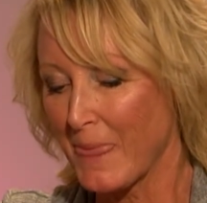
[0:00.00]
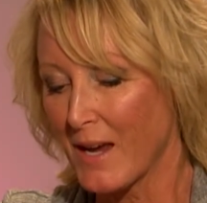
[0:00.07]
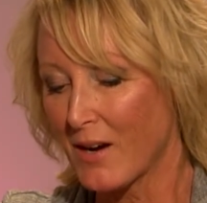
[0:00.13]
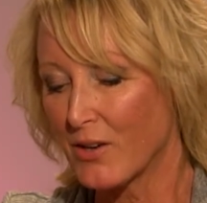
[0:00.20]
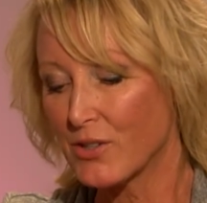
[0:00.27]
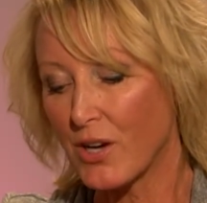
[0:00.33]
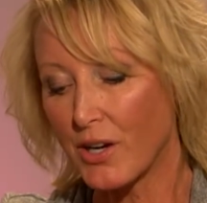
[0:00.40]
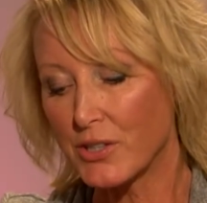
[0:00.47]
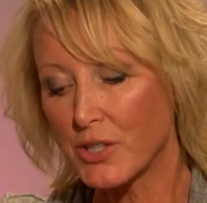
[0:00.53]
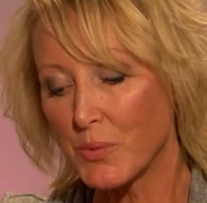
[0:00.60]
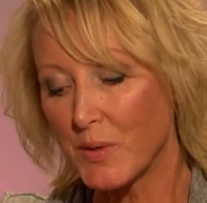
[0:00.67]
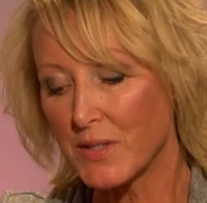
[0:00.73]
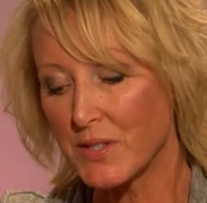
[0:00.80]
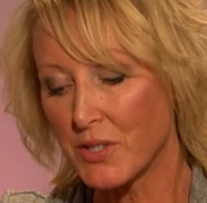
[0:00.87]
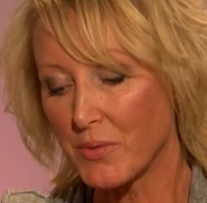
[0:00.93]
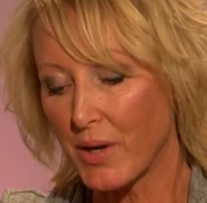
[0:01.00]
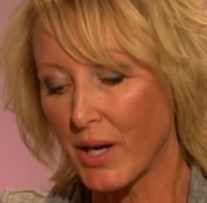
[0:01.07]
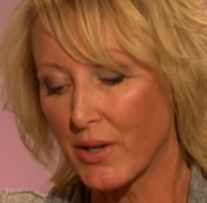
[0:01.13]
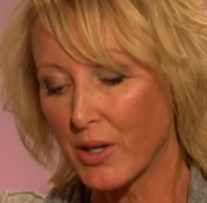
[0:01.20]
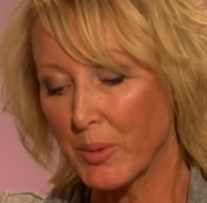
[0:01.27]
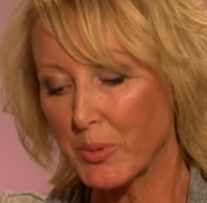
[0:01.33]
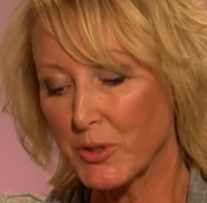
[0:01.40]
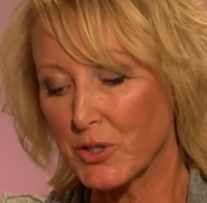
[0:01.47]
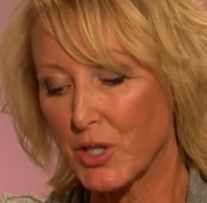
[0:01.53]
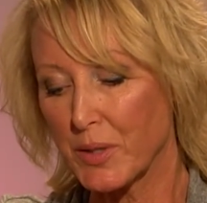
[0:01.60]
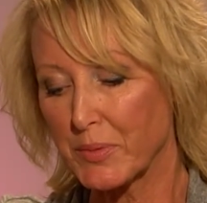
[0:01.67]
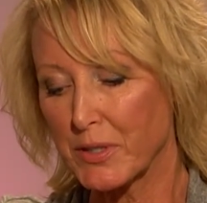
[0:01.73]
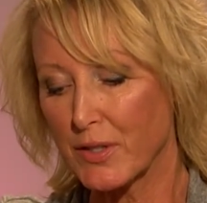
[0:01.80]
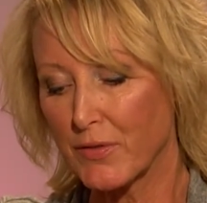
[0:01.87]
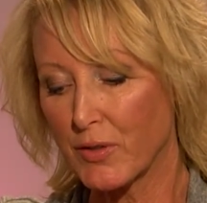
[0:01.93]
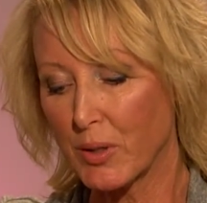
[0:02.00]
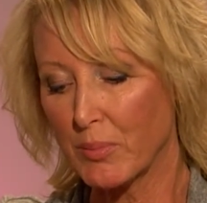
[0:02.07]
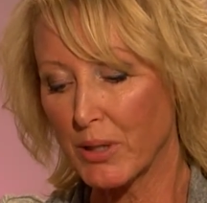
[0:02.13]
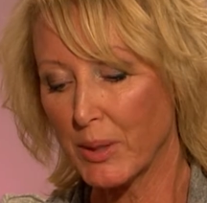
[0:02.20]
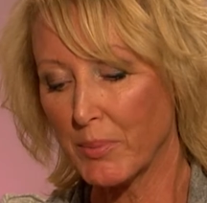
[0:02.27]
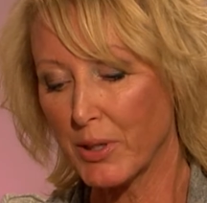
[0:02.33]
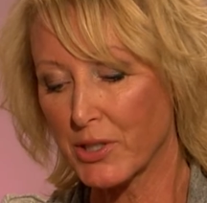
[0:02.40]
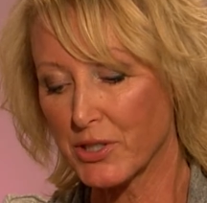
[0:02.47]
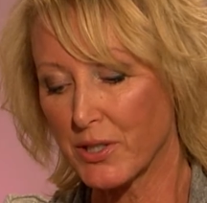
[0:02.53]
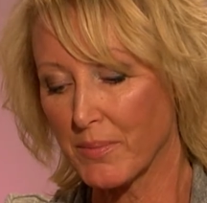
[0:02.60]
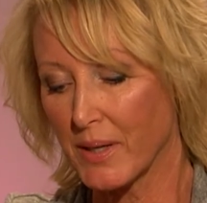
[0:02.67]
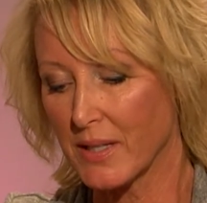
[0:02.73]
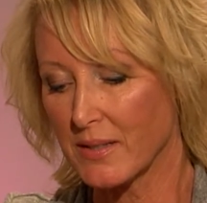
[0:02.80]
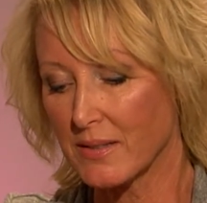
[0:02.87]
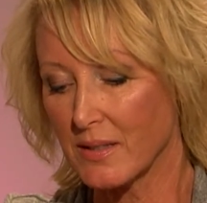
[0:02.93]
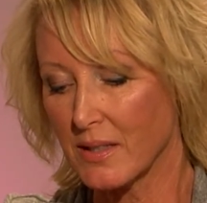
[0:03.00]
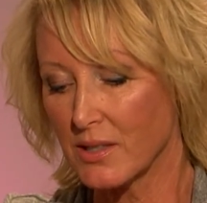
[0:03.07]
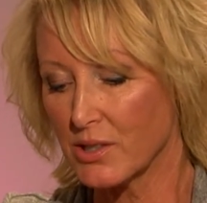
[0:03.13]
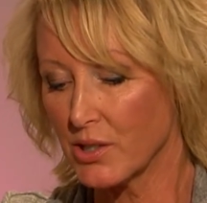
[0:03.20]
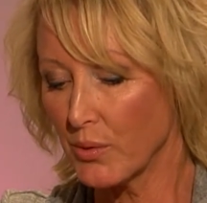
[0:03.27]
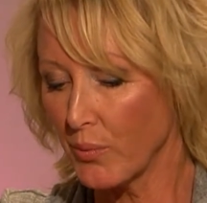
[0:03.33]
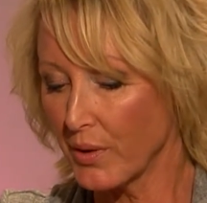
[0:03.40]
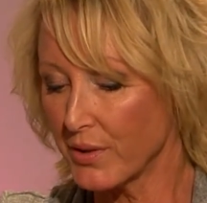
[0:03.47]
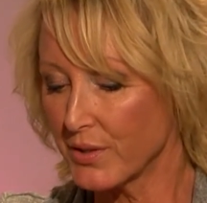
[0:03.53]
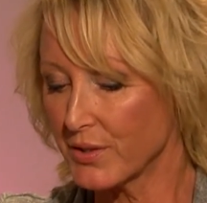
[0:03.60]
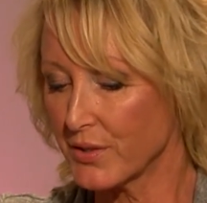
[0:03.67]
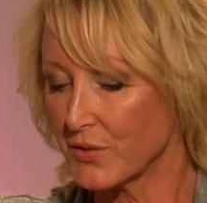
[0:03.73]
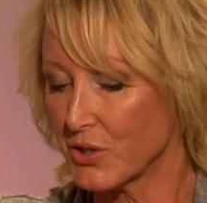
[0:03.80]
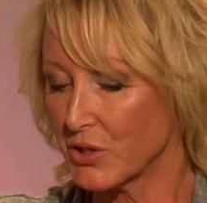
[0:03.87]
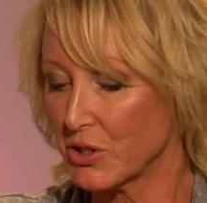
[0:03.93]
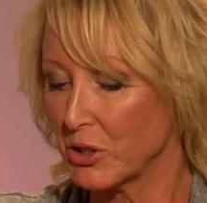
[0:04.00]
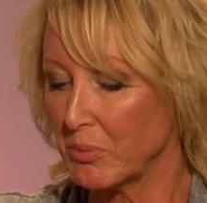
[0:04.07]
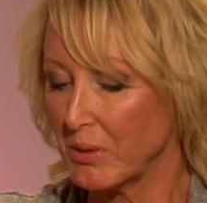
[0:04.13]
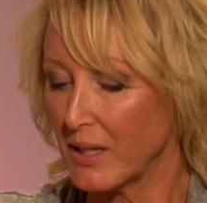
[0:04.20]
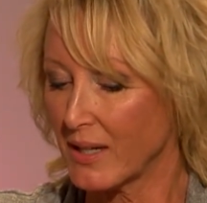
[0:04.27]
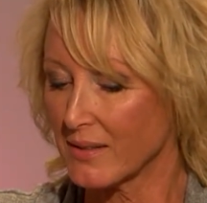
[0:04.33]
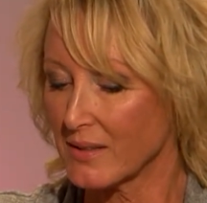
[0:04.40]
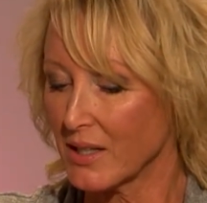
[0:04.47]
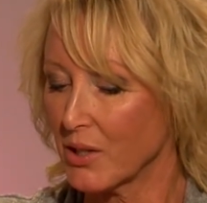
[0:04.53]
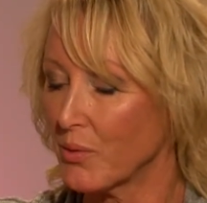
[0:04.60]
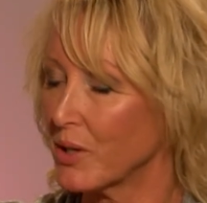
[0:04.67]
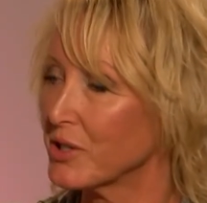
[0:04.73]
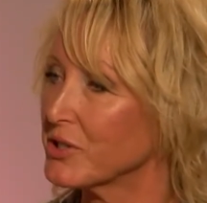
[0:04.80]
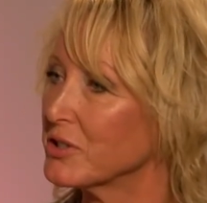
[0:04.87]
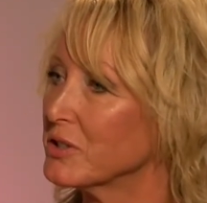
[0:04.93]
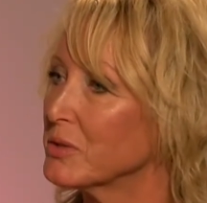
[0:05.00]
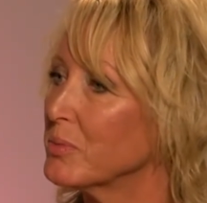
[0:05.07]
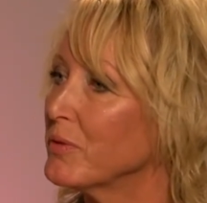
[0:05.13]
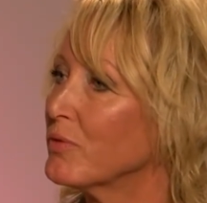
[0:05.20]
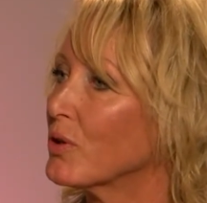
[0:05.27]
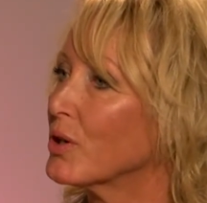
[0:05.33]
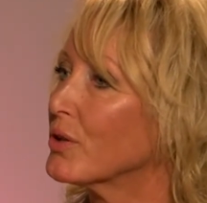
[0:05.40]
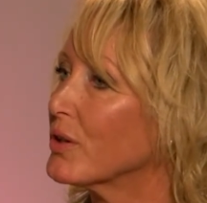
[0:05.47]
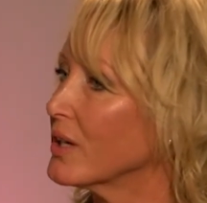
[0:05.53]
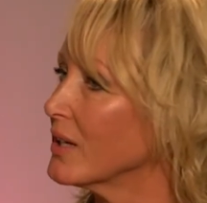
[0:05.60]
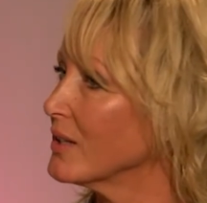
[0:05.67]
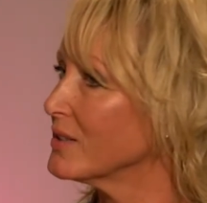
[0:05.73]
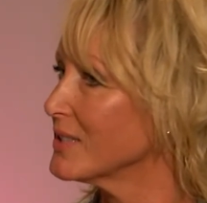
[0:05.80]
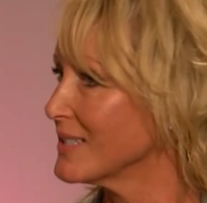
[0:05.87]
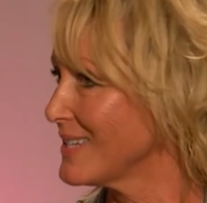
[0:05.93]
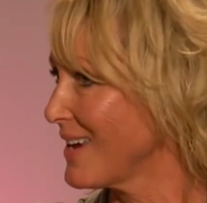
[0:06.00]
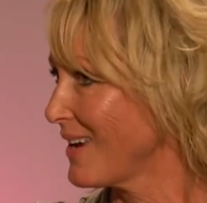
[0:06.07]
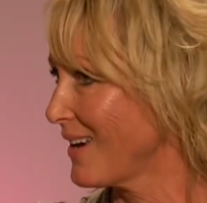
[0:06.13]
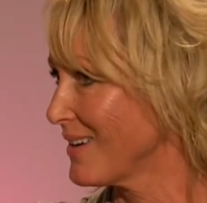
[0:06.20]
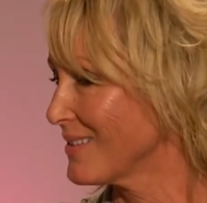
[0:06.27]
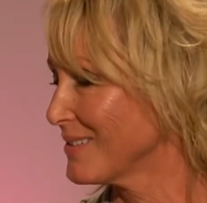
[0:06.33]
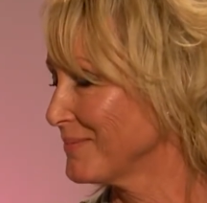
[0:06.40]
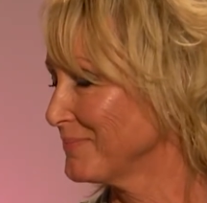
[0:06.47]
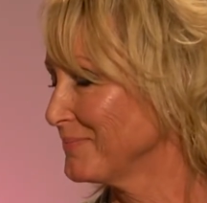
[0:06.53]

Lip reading: Her doctor wants to write her a prescription for a blood pressure medicine, and she wonders if she should be asking questions before agreeing to take it.